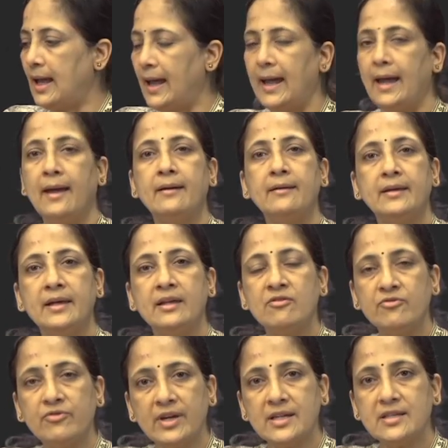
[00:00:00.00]
and
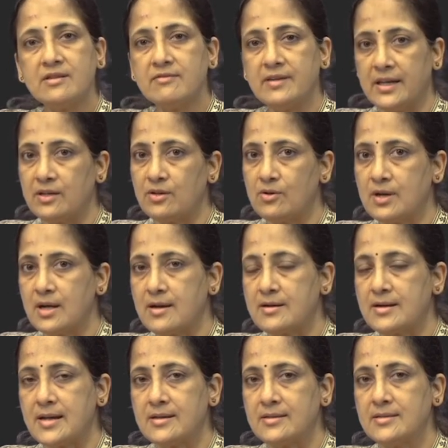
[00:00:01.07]
infective
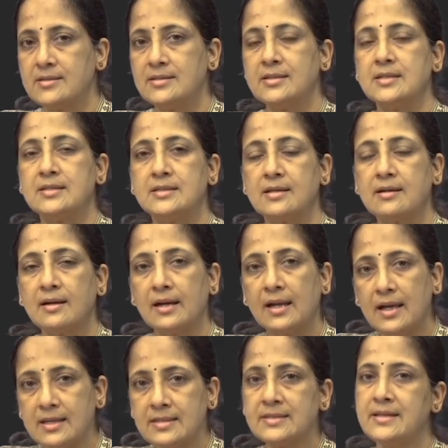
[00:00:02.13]
endocarditis is the
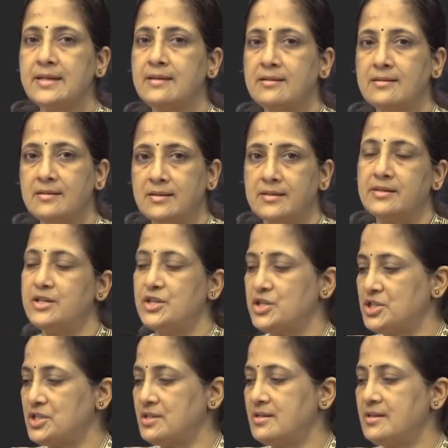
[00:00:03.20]
classic
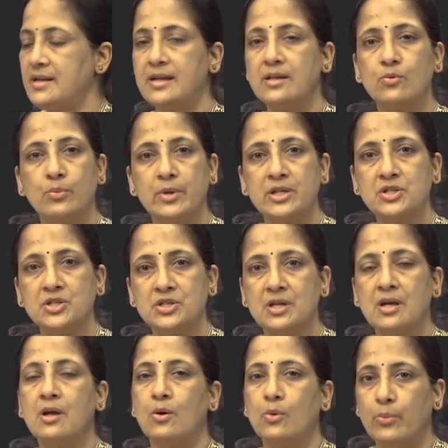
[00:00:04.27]
condition in which
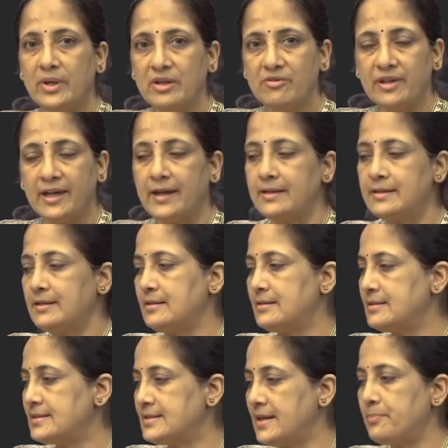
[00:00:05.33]
we get
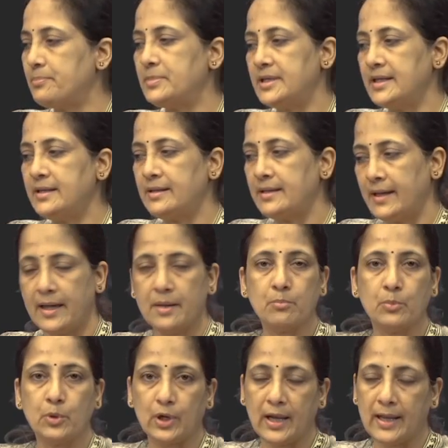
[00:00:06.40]
septic
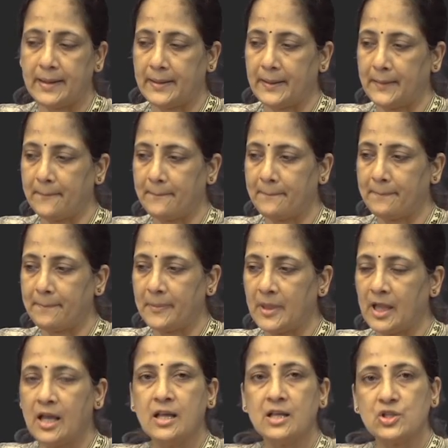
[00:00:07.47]
emboli.
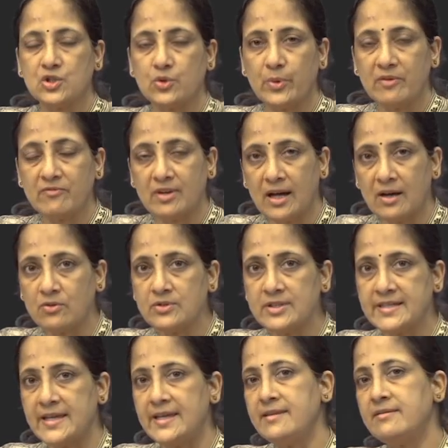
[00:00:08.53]
So, we have now
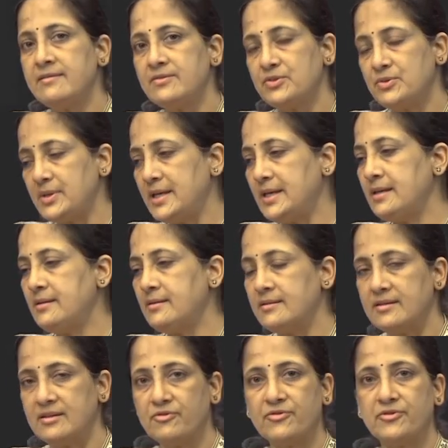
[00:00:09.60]
seen three
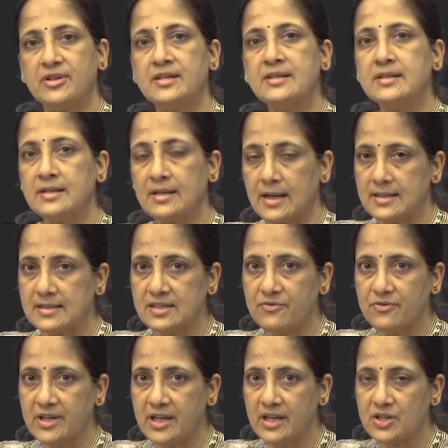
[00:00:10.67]
different
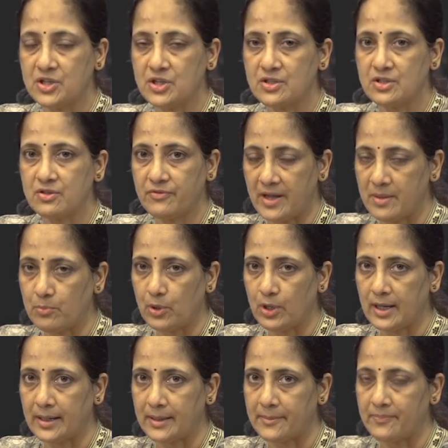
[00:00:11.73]
classifications of
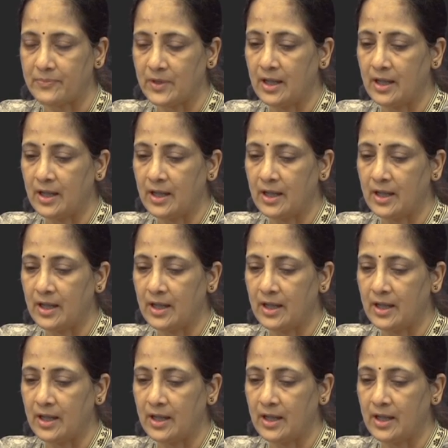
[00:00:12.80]
emboli.